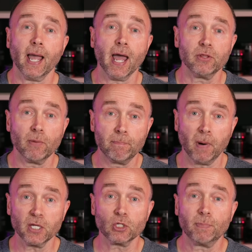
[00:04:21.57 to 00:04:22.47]
and the
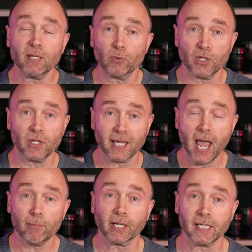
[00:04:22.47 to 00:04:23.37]
bus speed within the
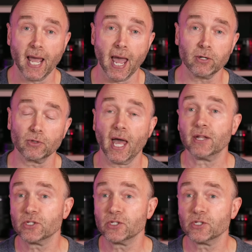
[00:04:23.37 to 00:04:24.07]
camera can handle that,